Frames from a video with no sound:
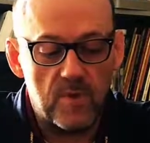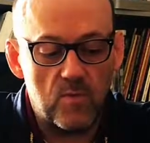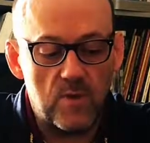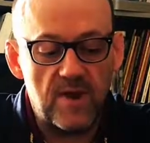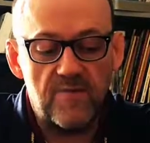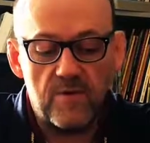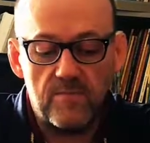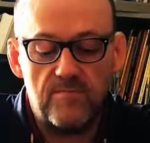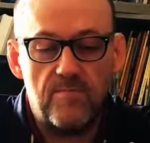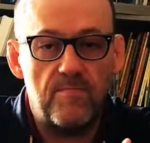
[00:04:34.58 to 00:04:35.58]
whatever
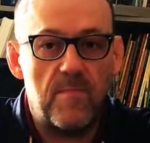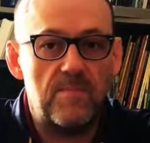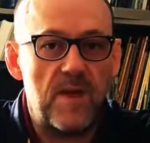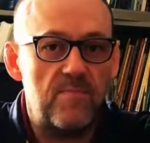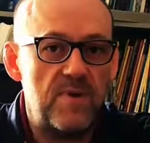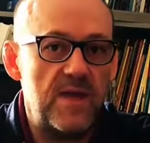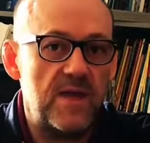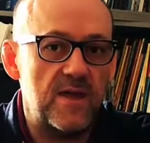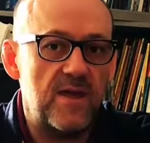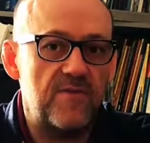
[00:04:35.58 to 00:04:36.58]
it may be.